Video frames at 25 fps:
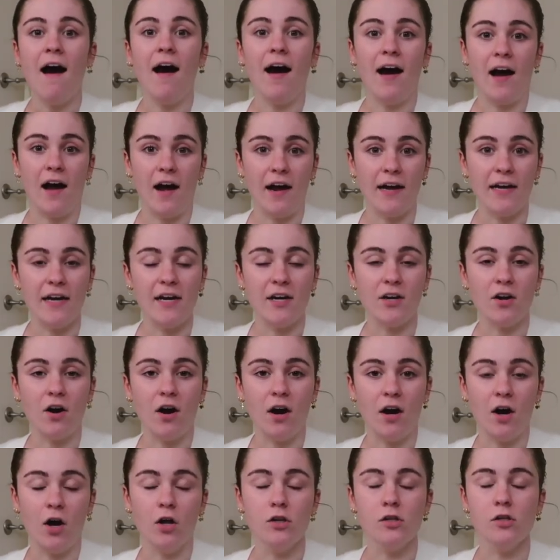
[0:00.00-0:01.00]
I
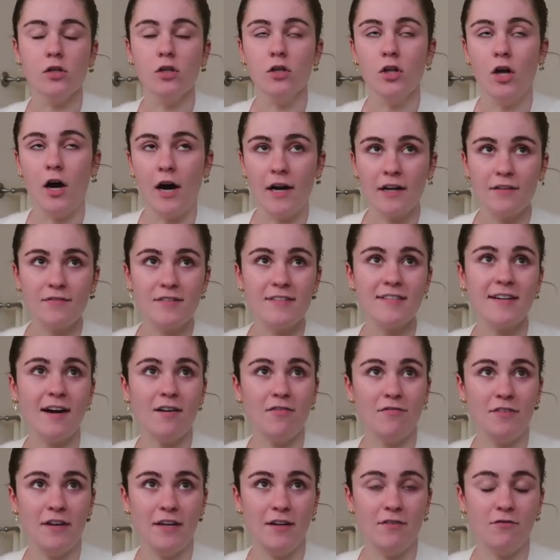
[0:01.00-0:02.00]
got a lot of
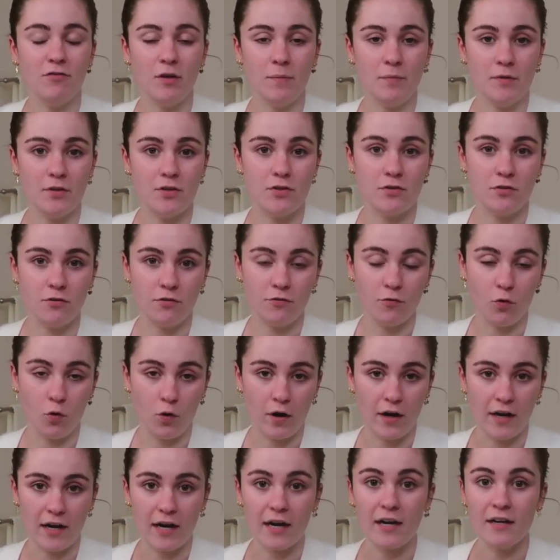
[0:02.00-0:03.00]
stuff in from the
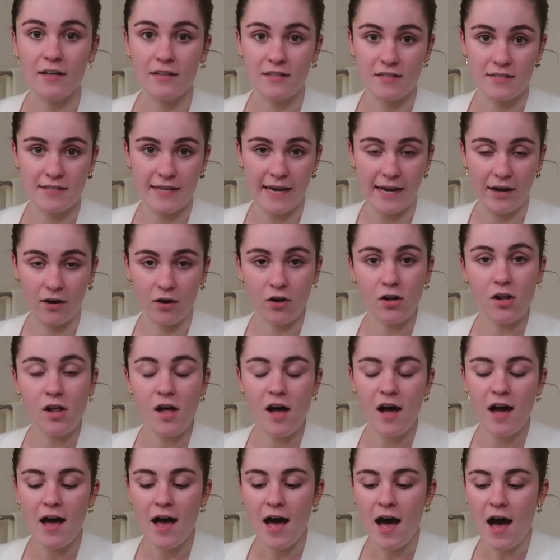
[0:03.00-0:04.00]
Sephora
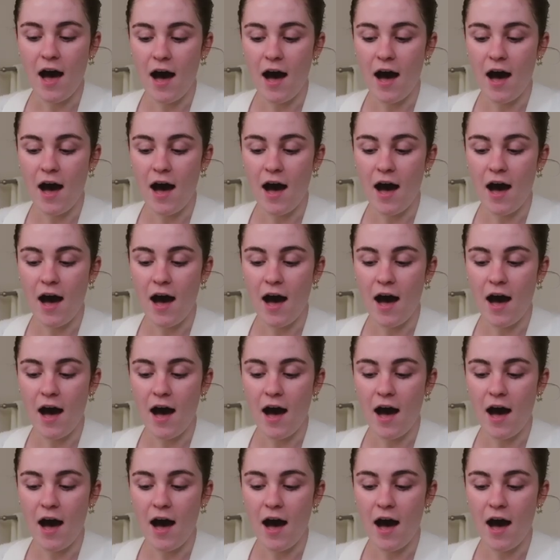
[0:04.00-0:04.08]
sale,